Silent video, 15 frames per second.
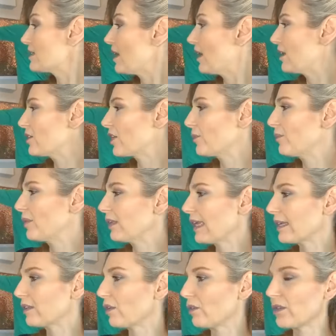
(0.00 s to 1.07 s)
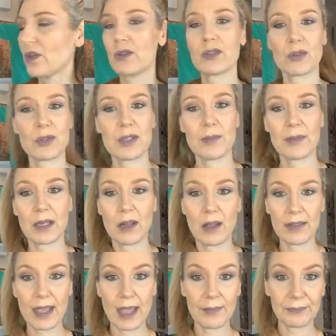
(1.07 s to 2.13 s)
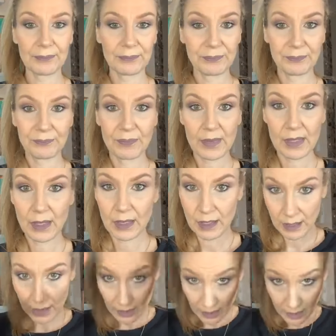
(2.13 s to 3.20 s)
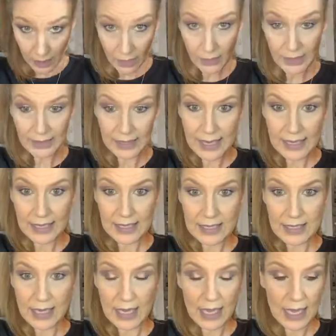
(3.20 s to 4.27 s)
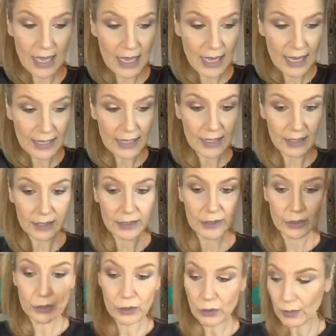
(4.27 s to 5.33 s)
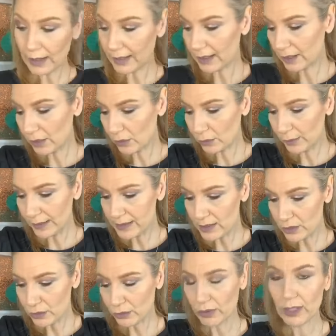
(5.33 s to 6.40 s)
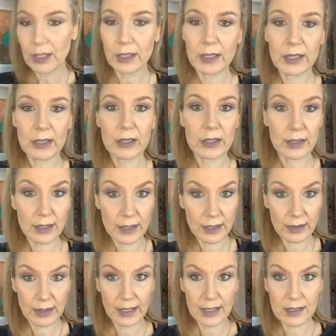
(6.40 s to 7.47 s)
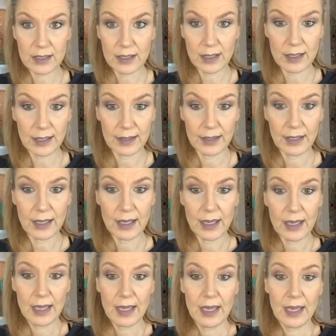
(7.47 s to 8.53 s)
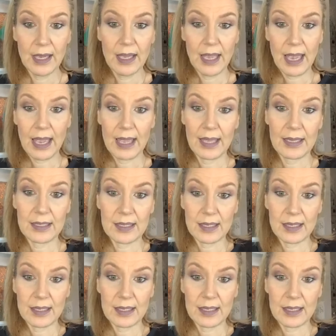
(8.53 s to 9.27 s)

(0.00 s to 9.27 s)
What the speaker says: you can put like little notes or something on that. All right, ladies, I gotta go. I gotta go rent a truck, get things done, and